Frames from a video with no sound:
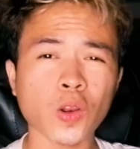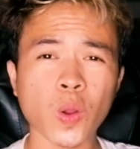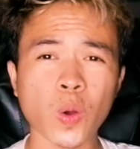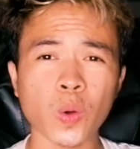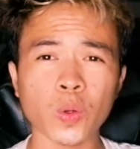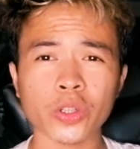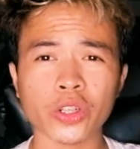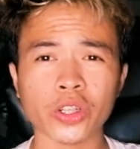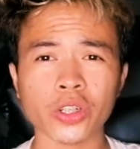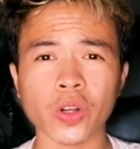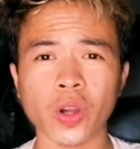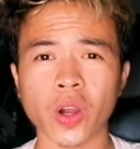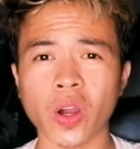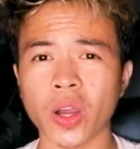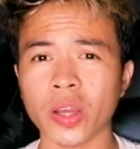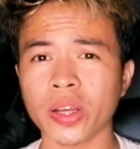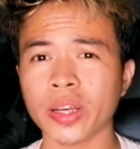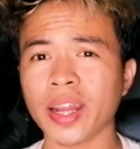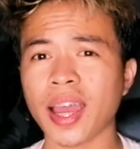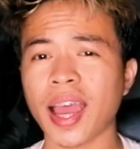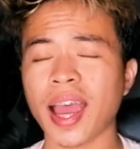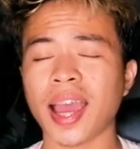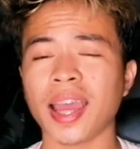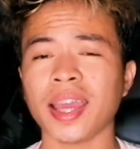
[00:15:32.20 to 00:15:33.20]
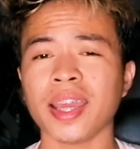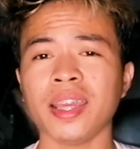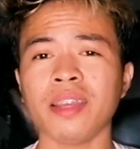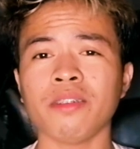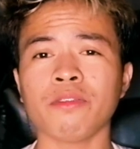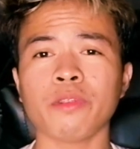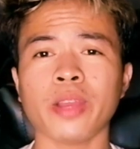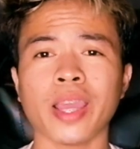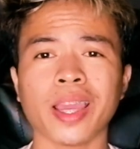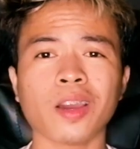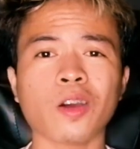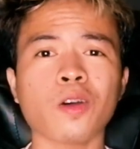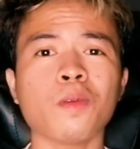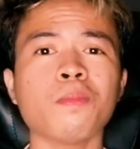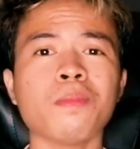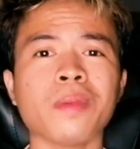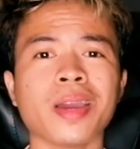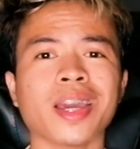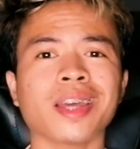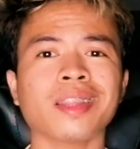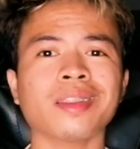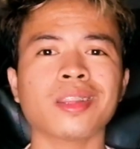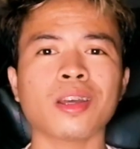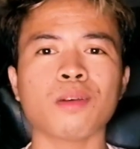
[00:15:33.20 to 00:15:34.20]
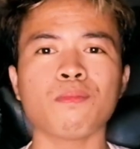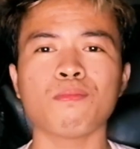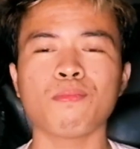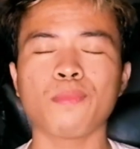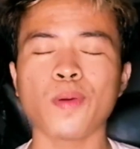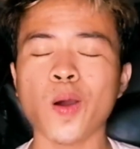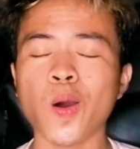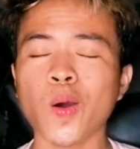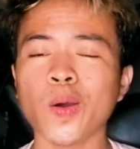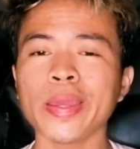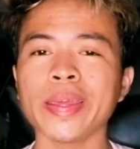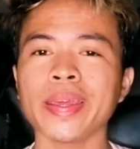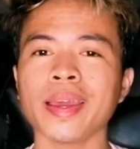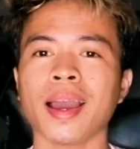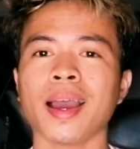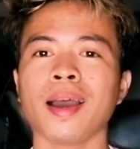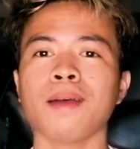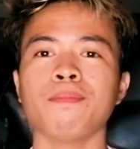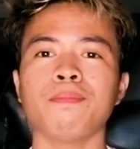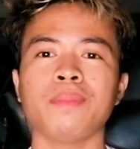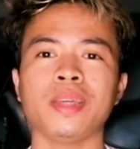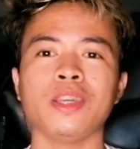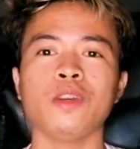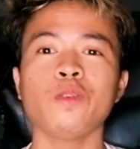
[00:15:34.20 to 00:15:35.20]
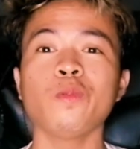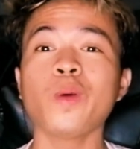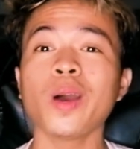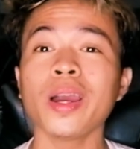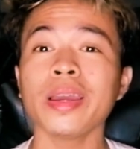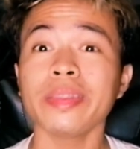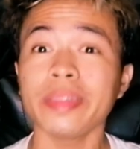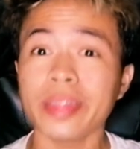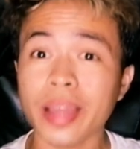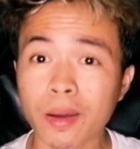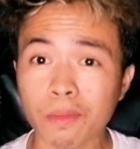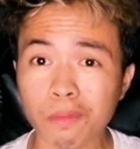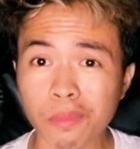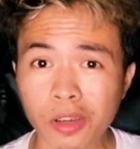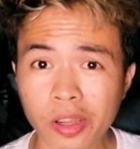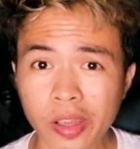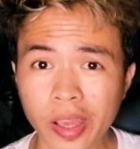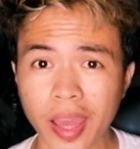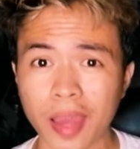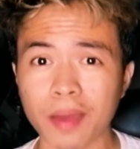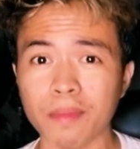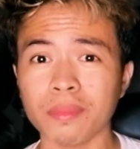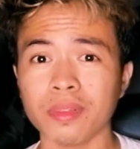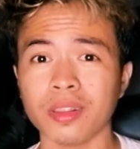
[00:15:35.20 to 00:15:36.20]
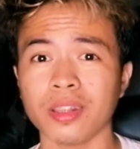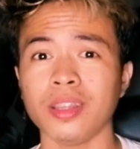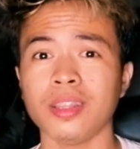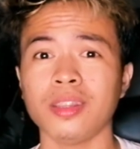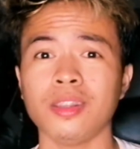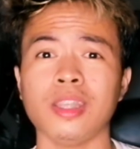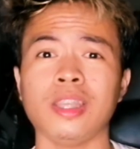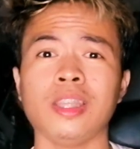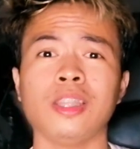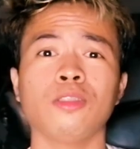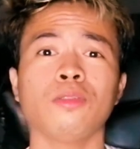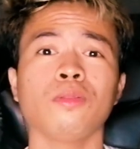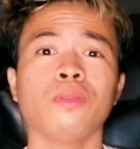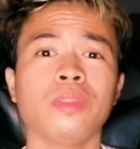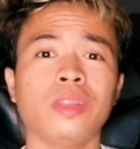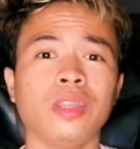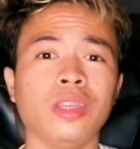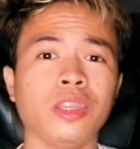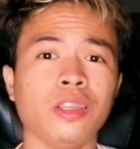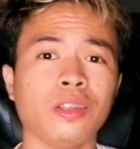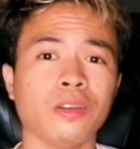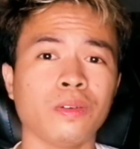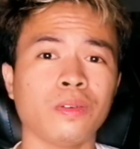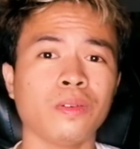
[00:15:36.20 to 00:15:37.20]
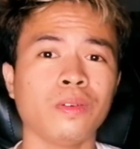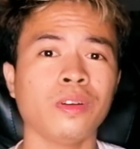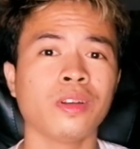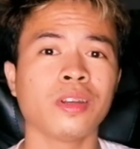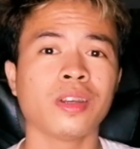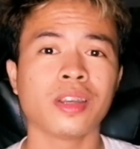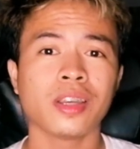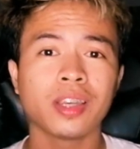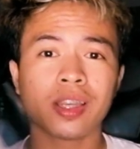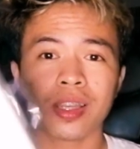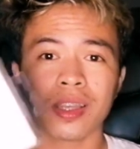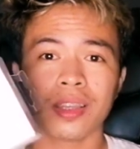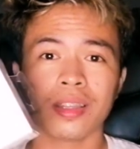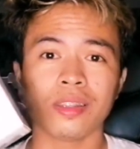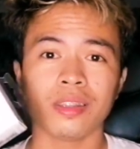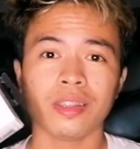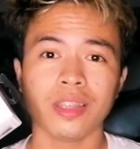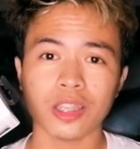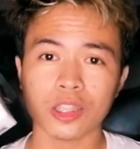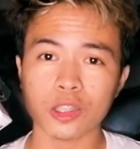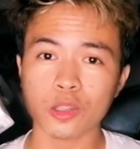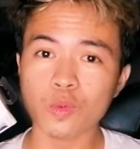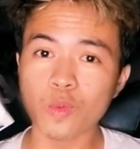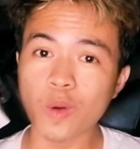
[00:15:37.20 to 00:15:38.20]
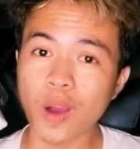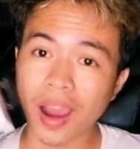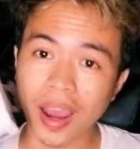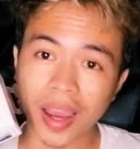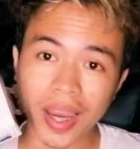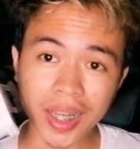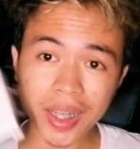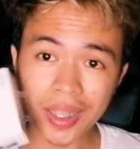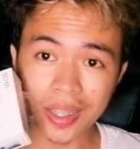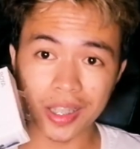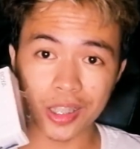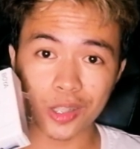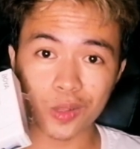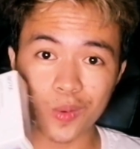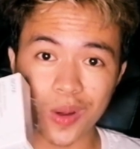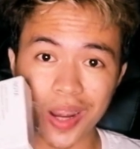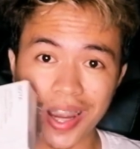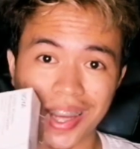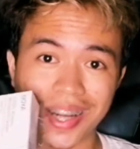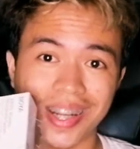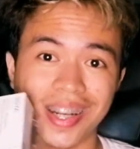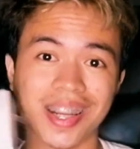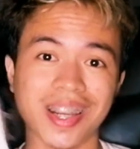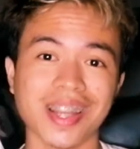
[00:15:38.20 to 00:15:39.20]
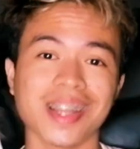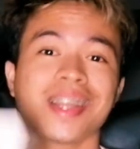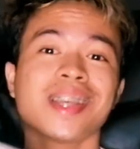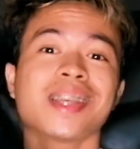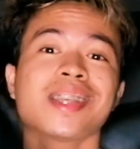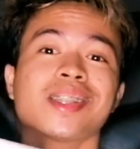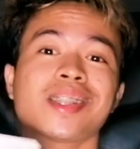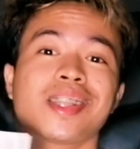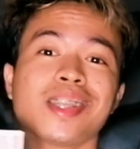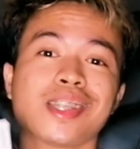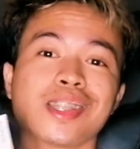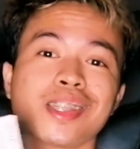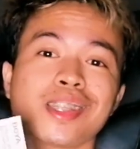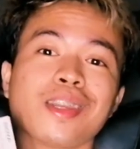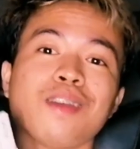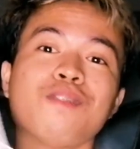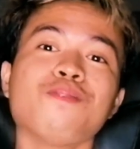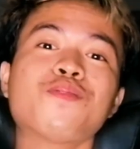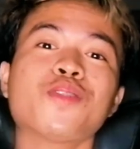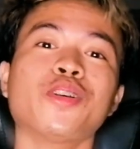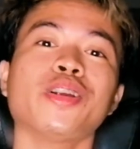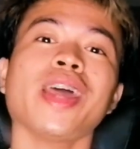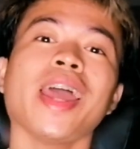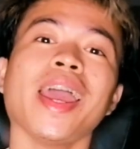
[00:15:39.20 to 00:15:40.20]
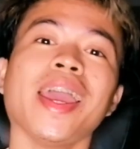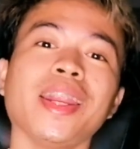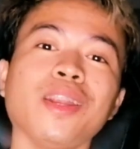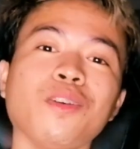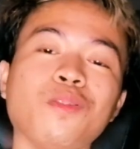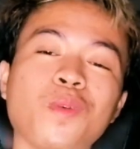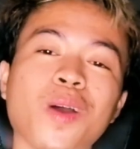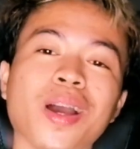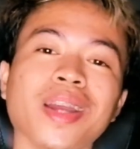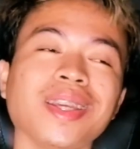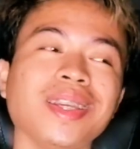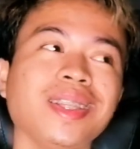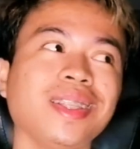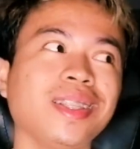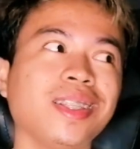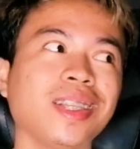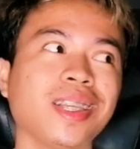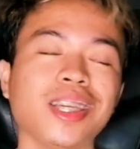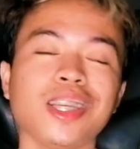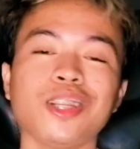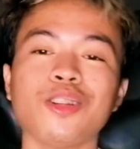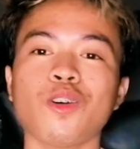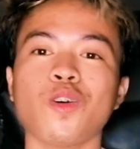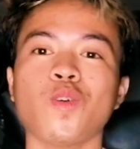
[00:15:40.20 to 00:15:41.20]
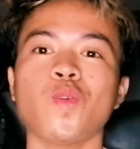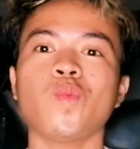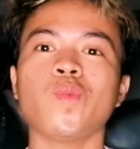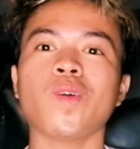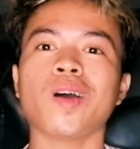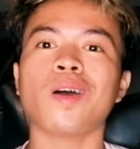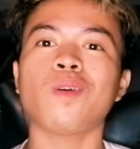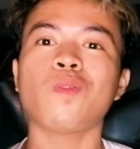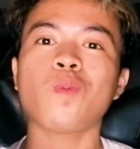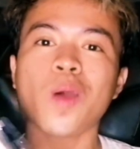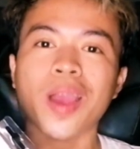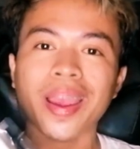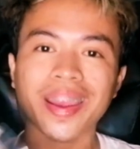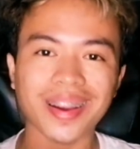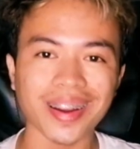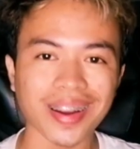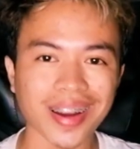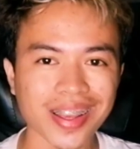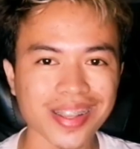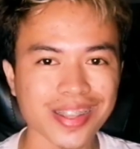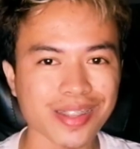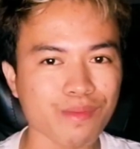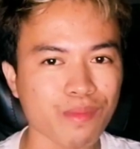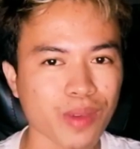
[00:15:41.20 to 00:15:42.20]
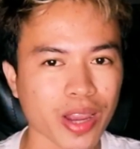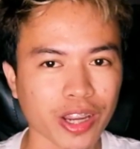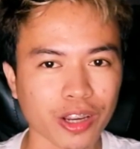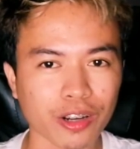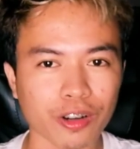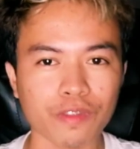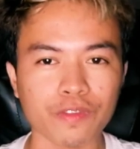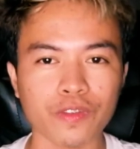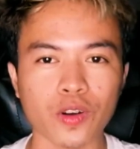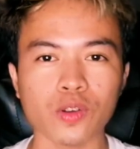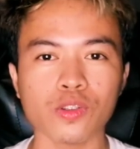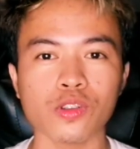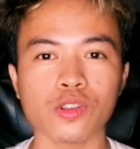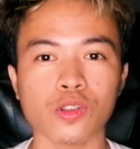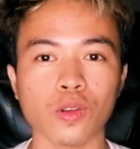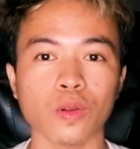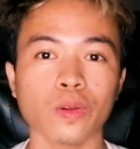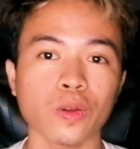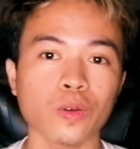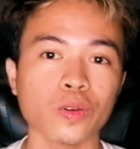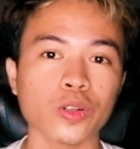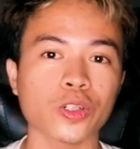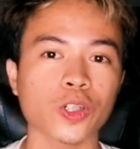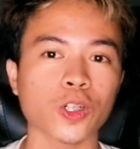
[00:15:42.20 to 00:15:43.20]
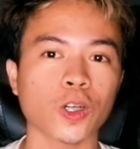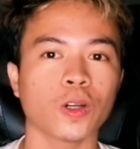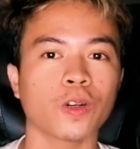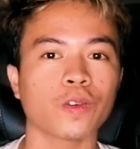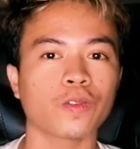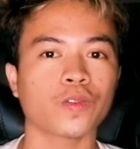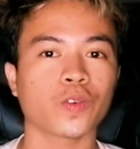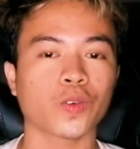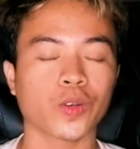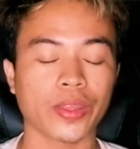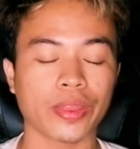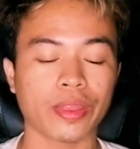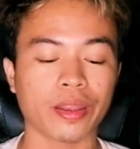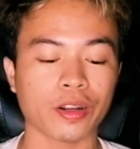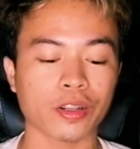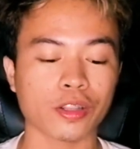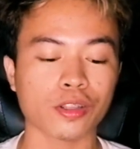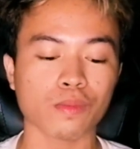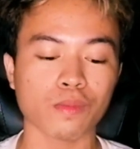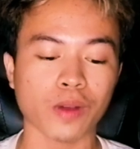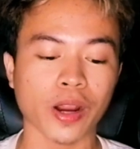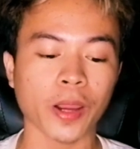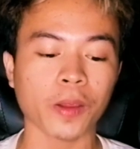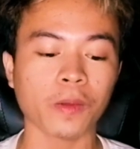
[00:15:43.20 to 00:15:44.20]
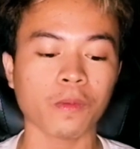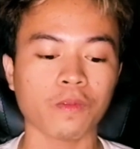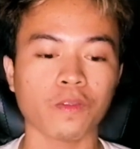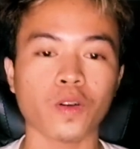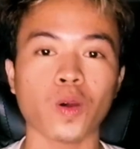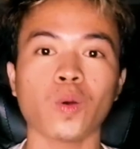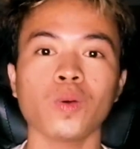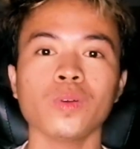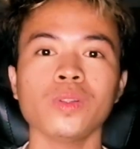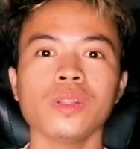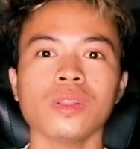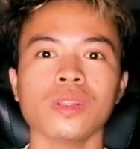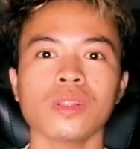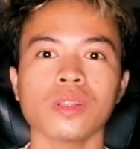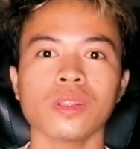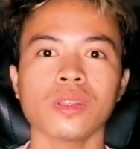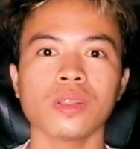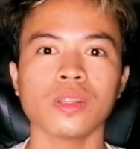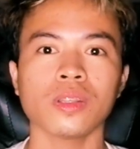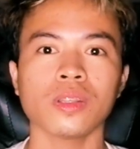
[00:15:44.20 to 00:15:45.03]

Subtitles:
conclusion, I recommend the Boya BY-WM3T2-DU. This one system for anyone in need of a wireless microphone solution for their smartphones.